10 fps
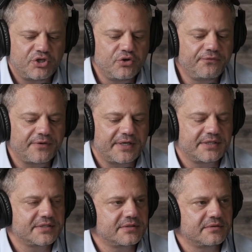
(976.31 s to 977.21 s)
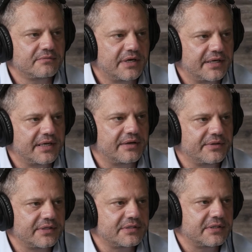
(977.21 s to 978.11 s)
you face right now
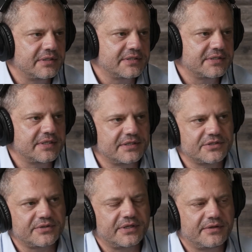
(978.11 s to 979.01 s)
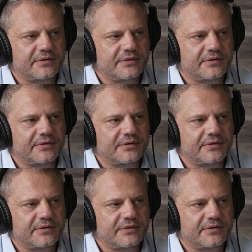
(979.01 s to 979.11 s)
in this industry?